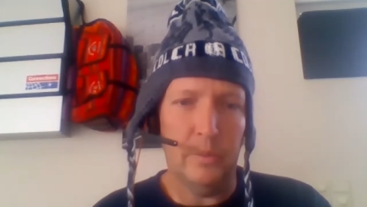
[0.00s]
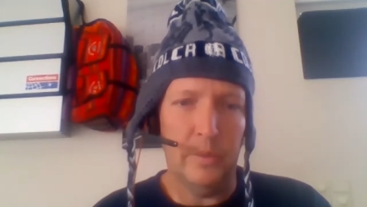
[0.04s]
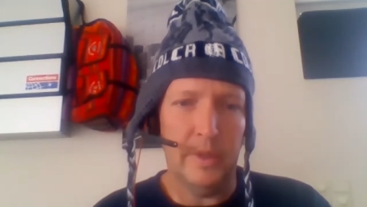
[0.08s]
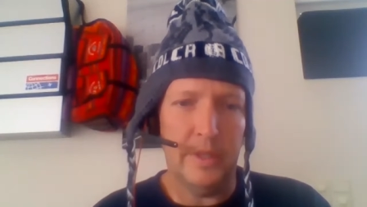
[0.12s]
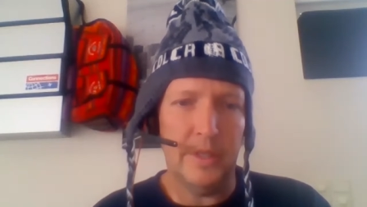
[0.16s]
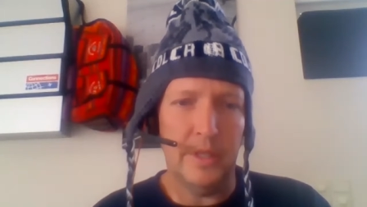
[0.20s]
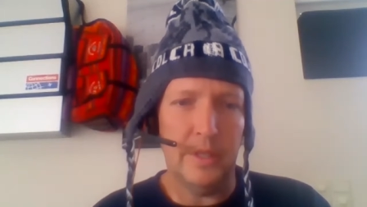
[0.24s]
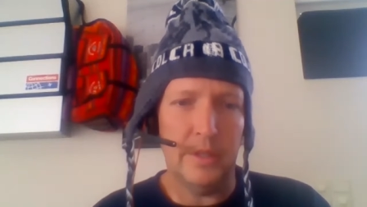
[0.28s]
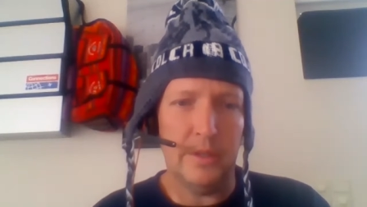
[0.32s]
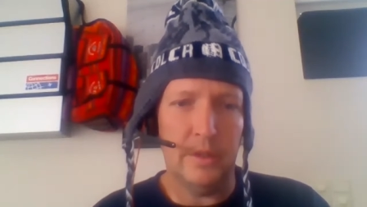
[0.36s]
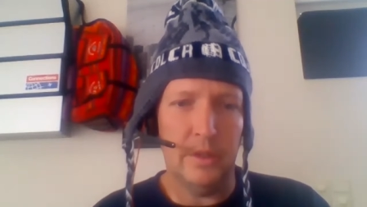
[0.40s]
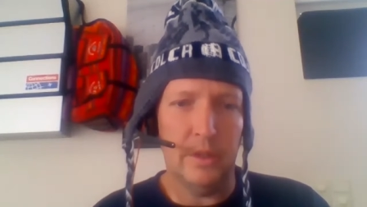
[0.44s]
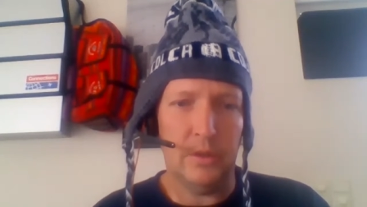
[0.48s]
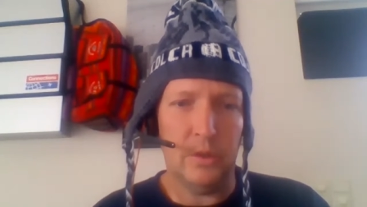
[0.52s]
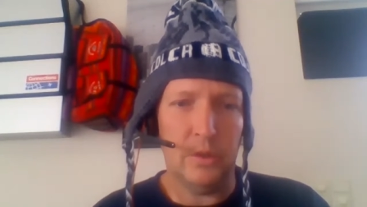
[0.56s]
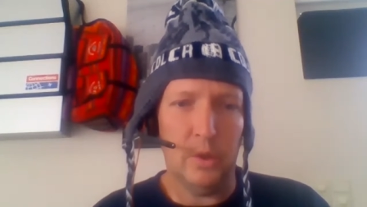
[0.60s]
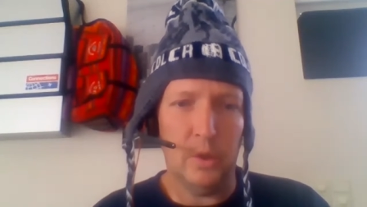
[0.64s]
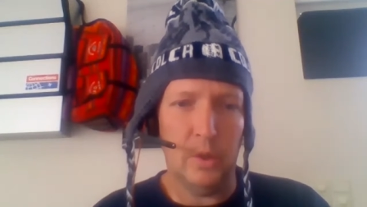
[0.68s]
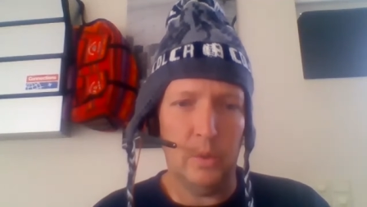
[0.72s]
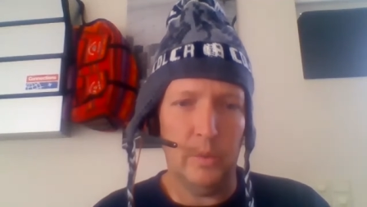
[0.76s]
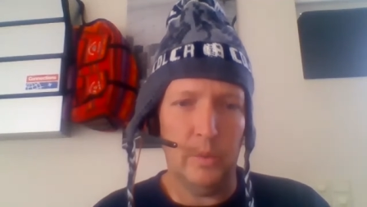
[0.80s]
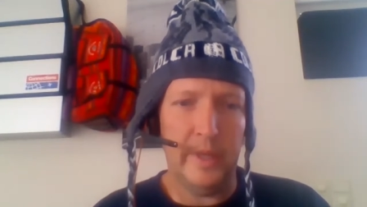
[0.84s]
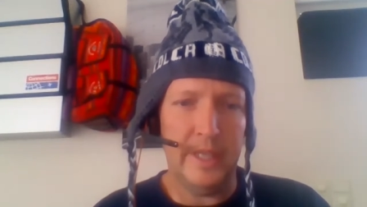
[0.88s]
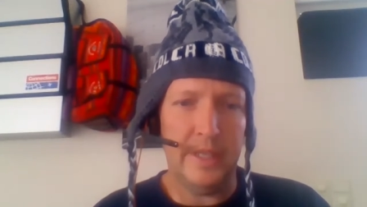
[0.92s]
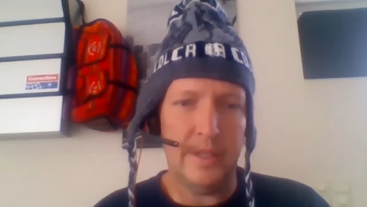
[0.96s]
which is not
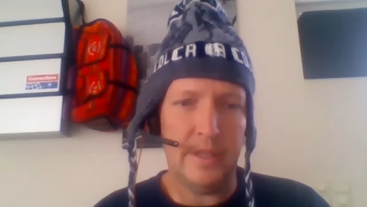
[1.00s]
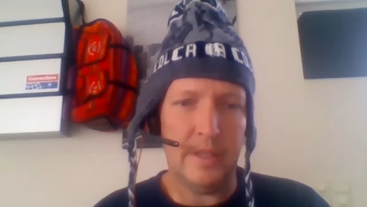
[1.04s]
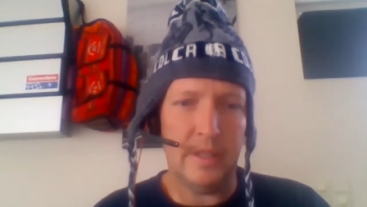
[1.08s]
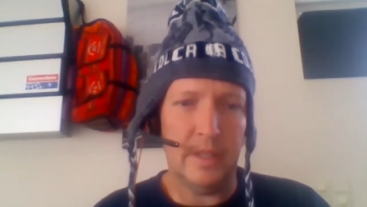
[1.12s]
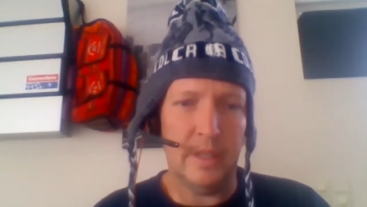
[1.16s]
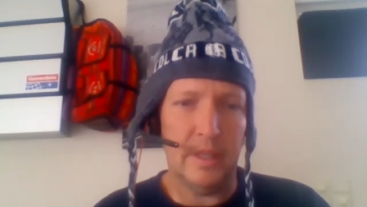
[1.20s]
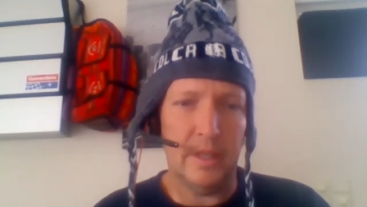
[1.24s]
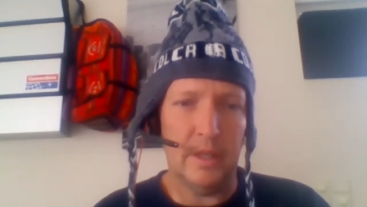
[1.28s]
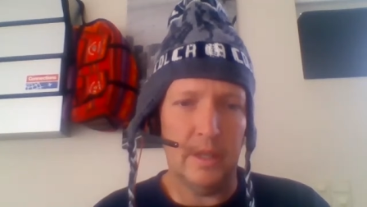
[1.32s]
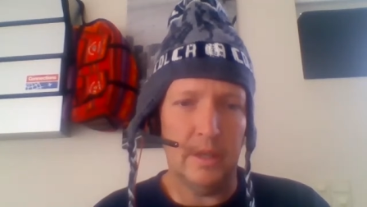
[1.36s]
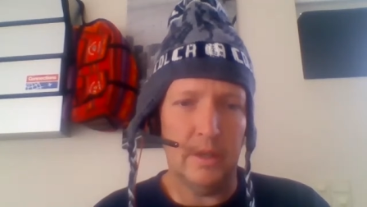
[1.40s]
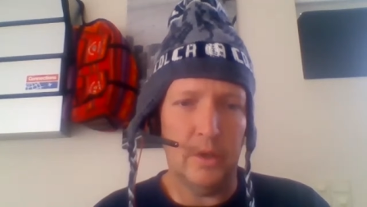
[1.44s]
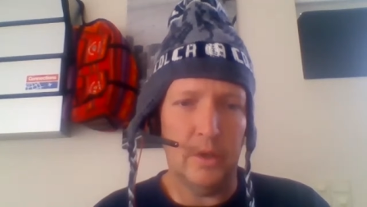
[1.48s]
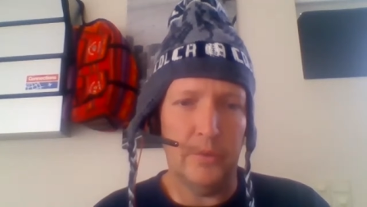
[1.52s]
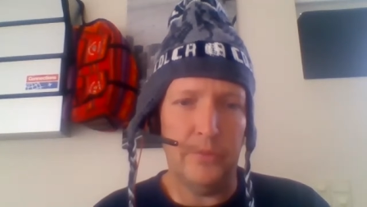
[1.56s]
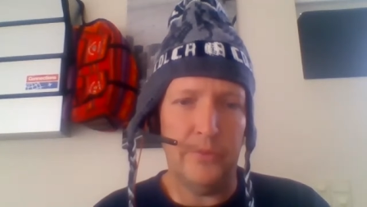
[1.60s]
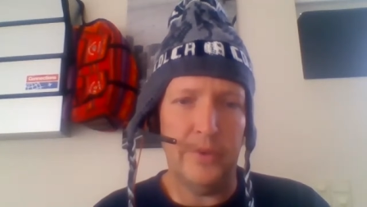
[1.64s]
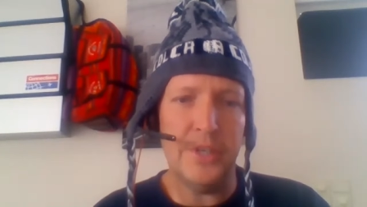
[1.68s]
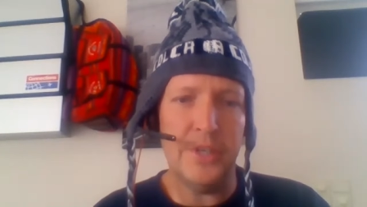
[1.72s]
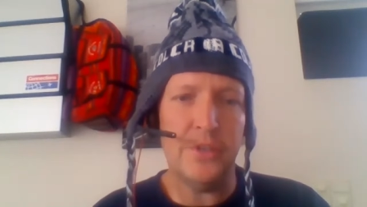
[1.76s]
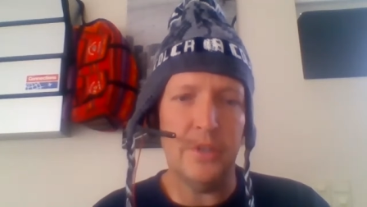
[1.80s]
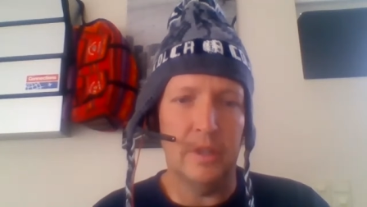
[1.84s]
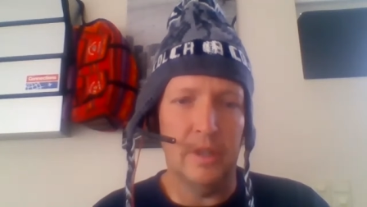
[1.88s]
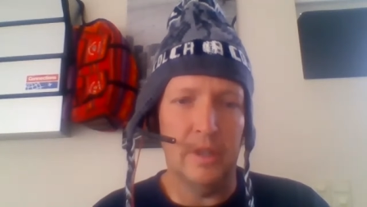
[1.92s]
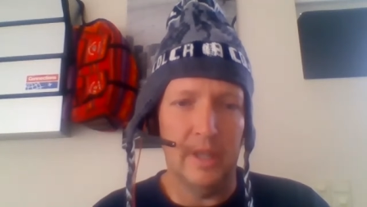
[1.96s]
always
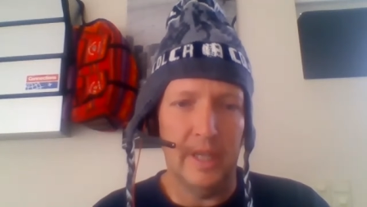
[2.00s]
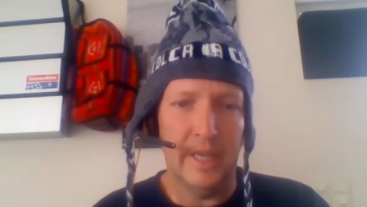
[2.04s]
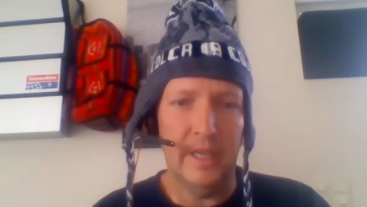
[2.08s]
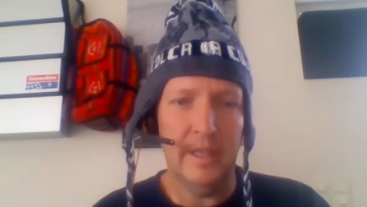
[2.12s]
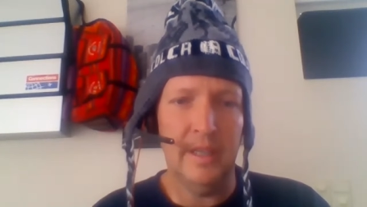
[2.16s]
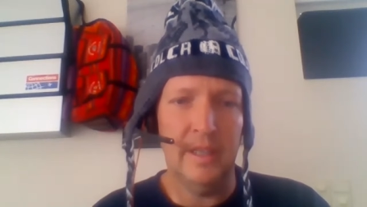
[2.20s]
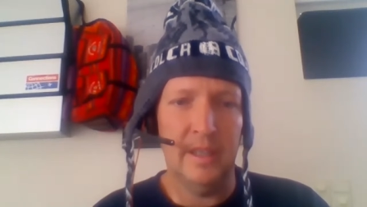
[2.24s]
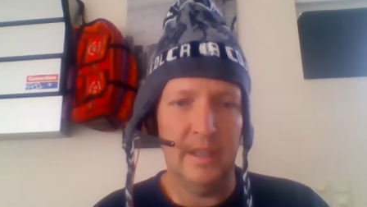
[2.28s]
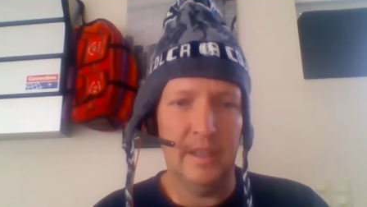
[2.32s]
official, huh?